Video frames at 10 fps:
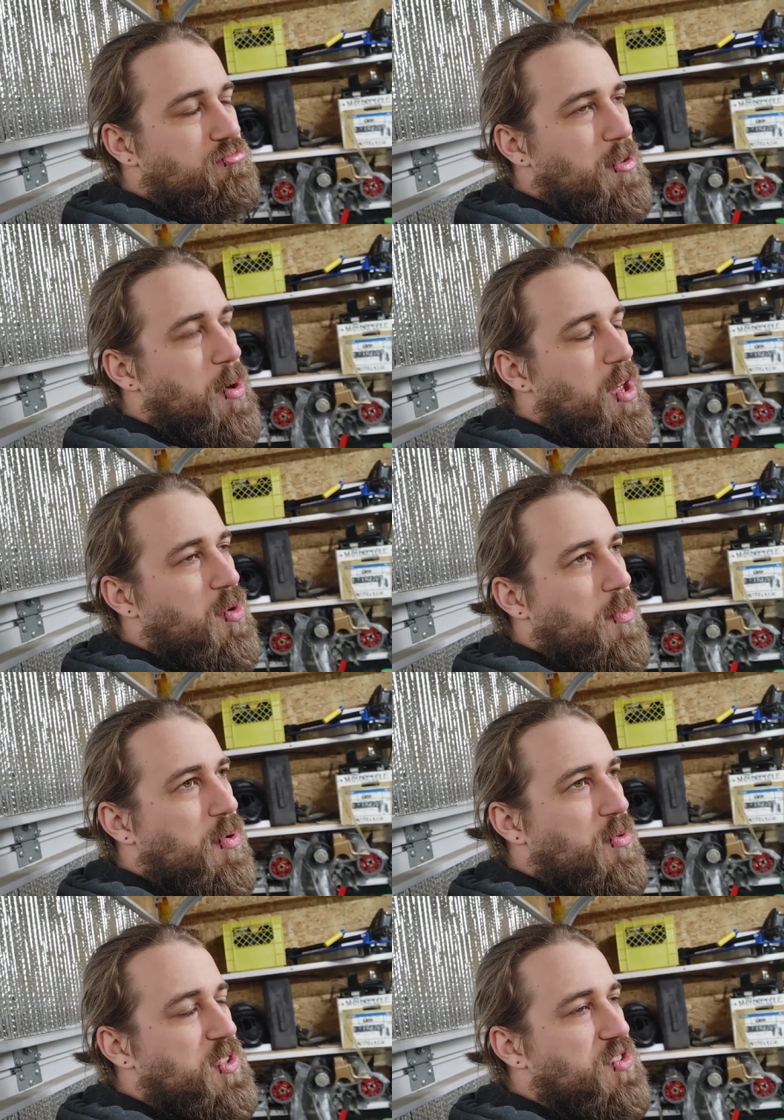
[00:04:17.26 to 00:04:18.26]
I probably won't
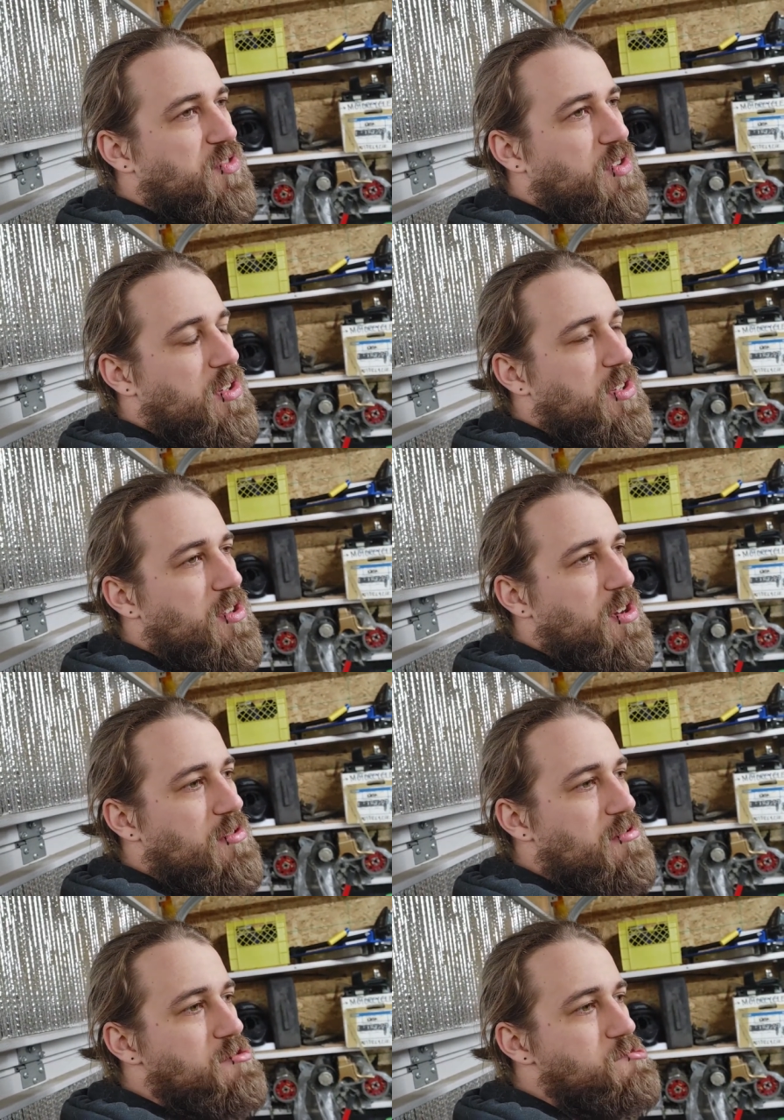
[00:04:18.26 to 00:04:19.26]
pull much fuel in
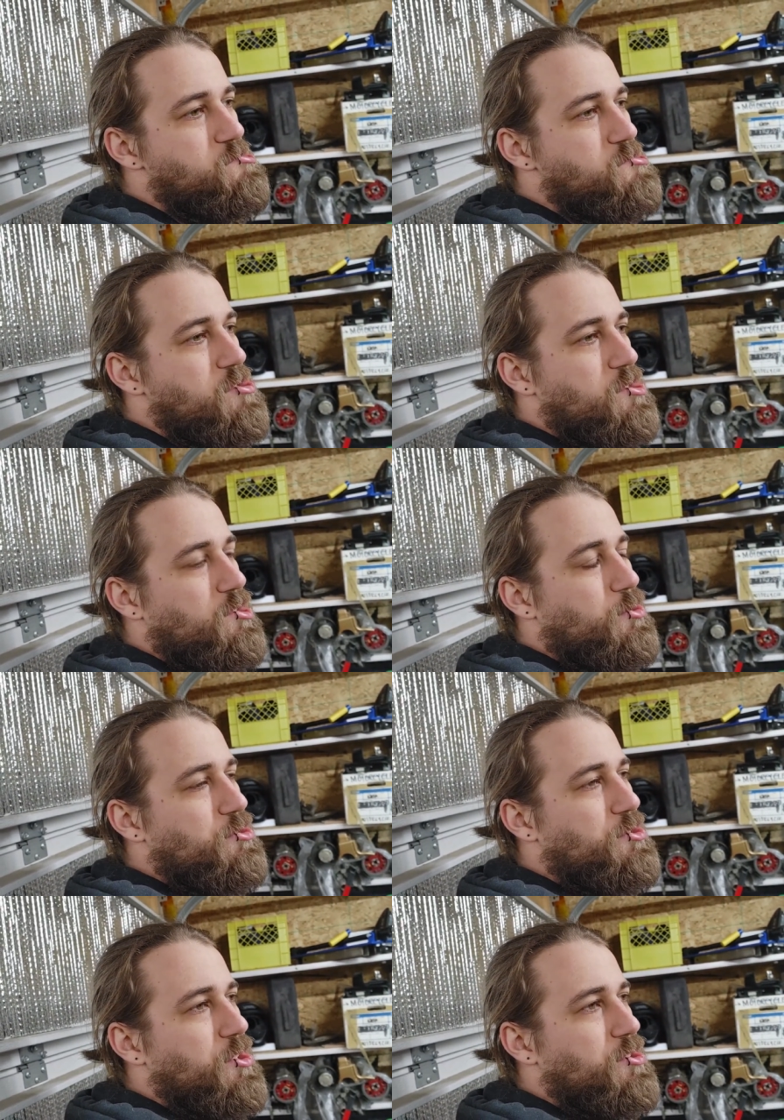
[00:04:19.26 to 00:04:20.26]
though. No
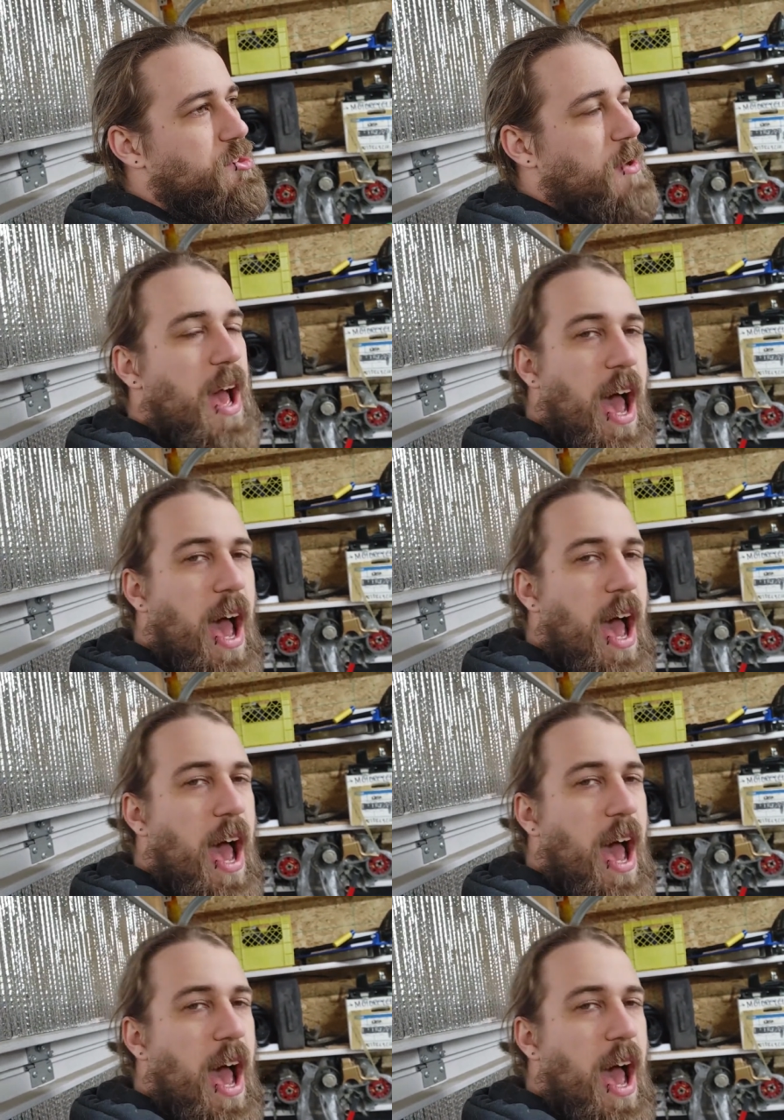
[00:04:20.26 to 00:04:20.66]
suction.